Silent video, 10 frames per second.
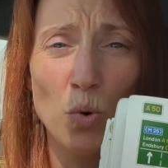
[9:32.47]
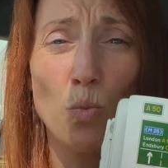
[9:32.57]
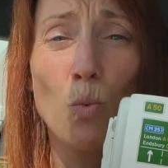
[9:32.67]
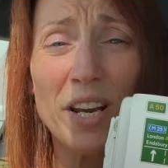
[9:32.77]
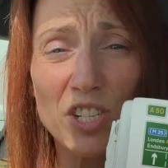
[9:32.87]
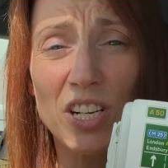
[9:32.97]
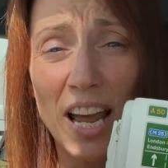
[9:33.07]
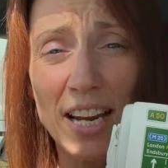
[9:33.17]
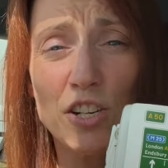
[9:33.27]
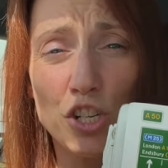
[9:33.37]
Which
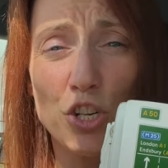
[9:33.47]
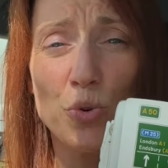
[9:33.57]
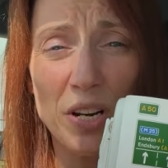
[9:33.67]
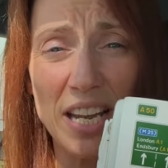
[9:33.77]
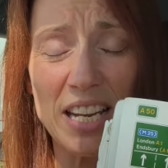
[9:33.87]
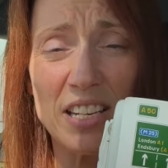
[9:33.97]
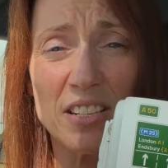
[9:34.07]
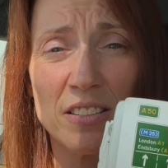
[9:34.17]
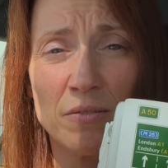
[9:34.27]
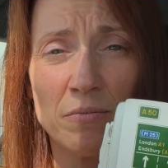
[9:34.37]
lane do you need
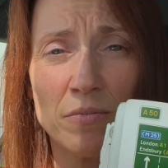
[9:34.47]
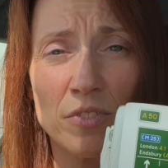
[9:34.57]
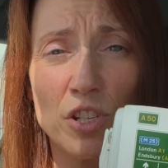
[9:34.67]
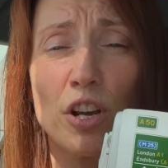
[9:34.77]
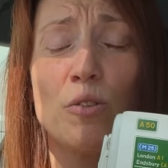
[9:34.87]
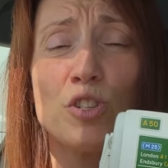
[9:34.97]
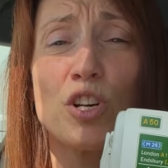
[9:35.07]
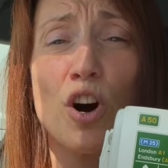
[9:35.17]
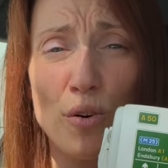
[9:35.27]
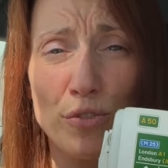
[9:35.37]
to go to
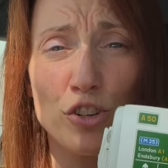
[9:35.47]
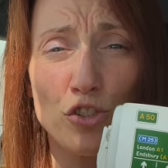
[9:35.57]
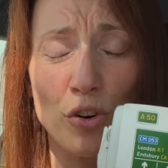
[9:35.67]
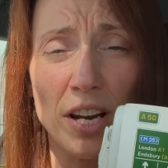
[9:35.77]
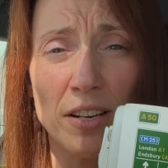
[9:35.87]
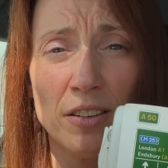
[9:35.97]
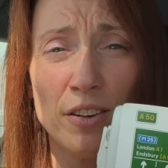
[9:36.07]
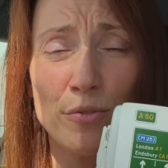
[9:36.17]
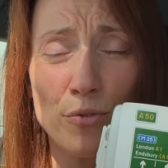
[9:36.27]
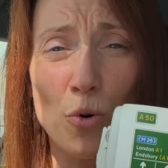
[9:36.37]
Coventry,
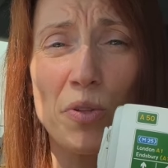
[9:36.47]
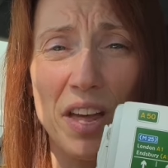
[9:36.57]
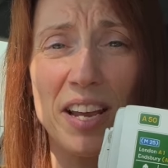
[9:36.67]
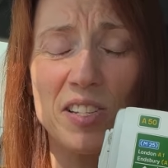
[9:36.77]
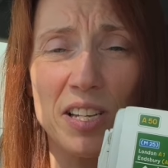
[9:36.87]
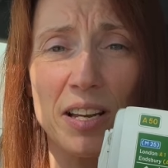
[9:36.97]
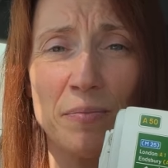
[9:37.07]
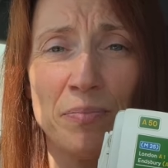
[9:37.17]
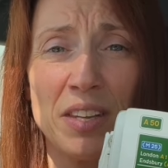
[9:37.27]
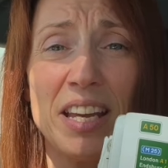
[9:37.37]
fourth exit?
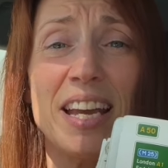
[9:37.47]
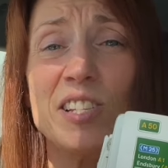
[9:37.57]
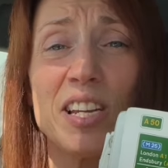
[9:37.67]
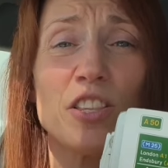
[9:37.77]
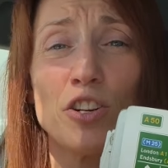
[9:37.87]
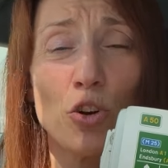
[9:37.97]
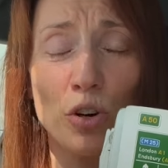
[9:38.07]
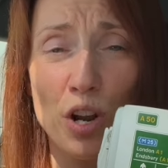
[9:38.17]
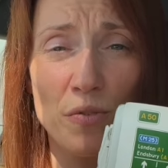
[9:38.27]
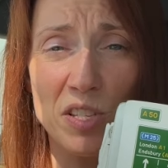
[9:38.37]
Is it the
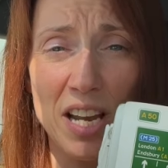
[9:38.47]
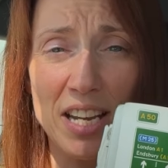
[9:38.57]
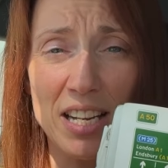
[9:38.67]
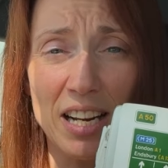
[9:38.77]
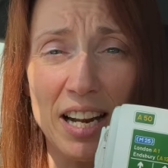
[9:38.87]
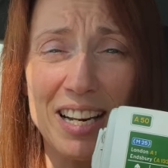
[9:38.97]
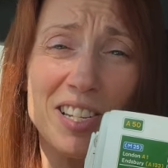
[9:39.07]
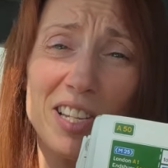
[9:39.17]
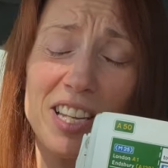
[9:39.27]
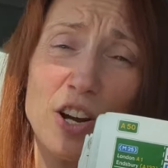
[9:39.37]
non-overtaking lane?
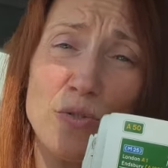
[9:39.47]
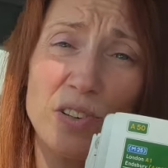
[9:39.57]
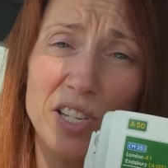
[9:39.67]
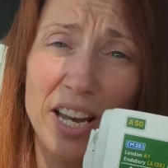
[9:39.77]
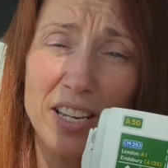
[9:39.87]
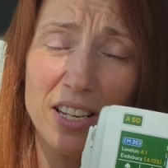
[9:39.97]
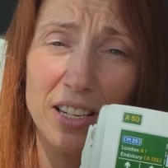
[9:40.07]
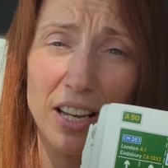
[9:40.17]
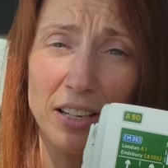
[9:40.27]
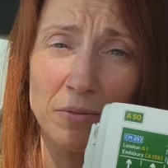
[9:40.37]
Is it the overtaking
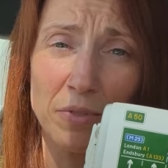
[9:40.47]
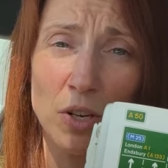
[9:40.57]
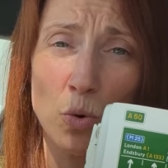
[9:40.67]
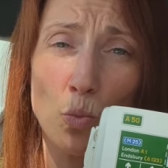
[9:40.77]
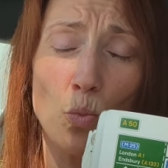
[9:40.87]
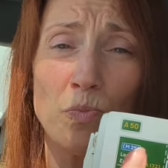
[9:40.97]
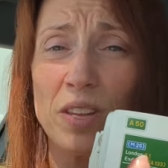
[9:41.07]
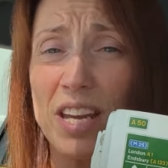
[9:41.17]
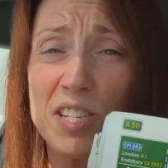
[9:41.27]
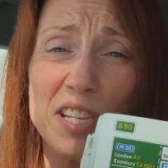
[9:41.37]
lane?
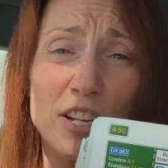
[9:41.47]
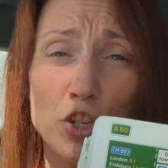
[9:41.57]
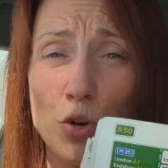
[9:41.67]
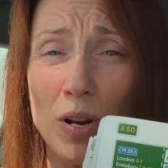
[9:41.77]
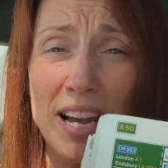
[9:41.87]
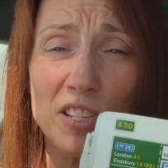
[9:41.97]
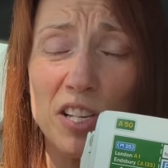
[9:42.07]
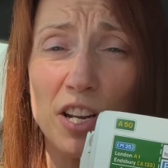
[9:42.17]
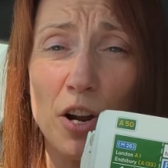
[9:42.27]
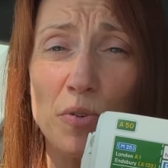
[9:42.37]
Is there two lanes
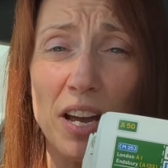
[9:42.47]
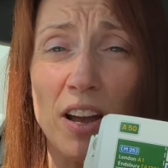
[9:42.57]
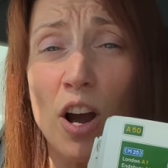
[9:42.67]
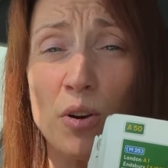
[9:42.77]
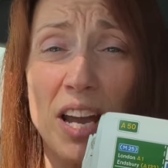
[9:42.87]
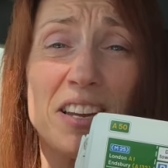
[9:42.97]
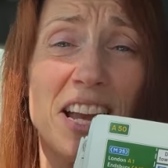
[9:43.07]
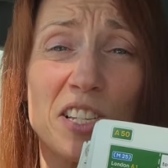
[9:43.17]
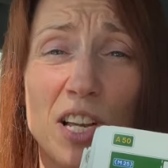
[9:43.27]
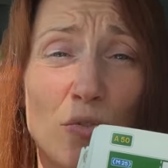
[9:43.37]
that go there? Okay,
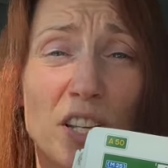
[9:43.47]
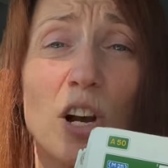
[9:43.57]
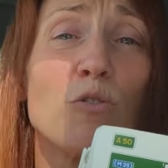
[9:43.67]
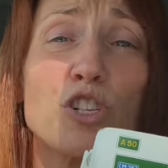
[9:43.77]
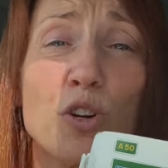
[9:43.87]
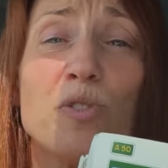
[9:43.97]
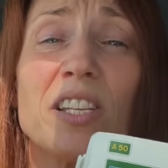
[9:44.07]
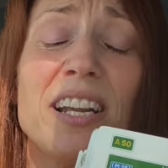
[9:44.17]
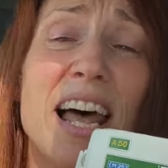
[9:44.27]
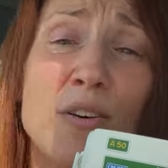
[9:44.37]
yes there is. I'll choose
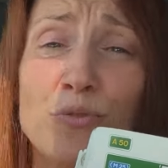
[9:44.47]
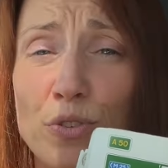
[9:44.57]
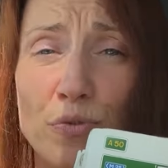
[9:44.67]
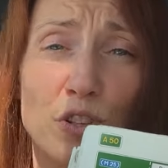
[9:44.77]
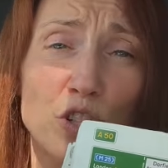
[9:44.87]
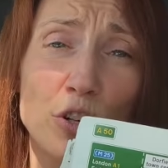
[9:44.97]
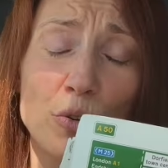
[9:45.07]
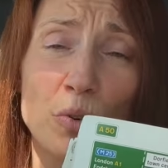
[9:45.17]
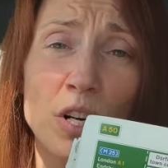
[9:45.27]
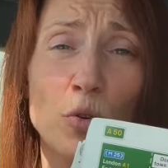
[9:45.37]
the left of the
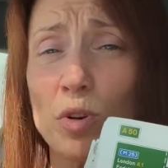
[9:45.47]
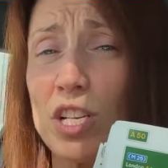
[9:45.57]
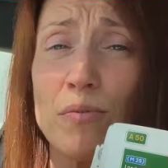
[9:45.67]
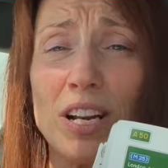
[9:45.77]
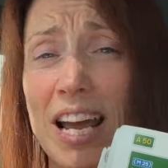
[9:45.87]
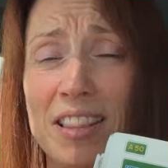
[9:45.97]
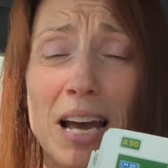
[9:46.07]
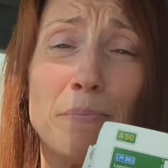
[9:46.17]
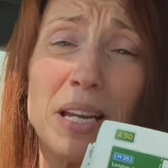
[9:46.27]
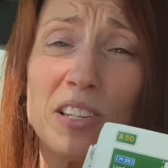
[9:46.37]
two, whichever lane
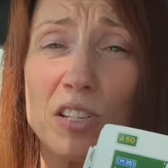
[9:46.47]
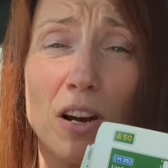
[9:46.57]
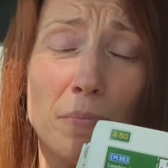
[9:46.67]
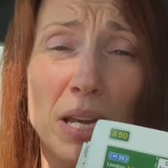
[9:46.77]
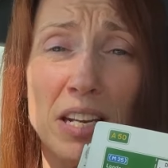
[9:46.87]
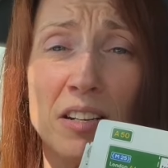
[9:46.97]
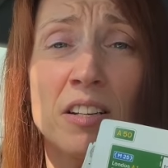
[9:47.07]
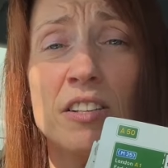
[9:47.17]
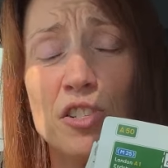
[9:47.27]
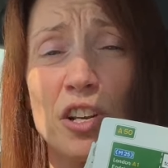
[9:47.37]
that means that I'm in,
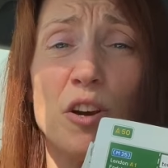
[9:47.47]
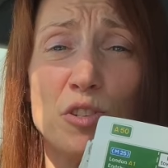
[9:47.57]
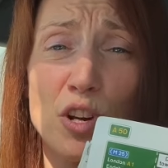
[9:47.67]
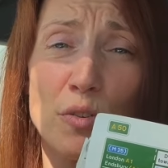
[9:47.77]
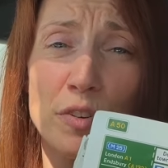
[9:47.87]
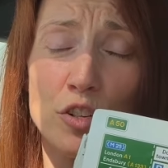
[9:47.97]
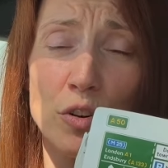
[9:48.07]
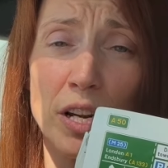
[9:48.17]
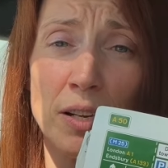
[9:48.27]
to go to Coventry.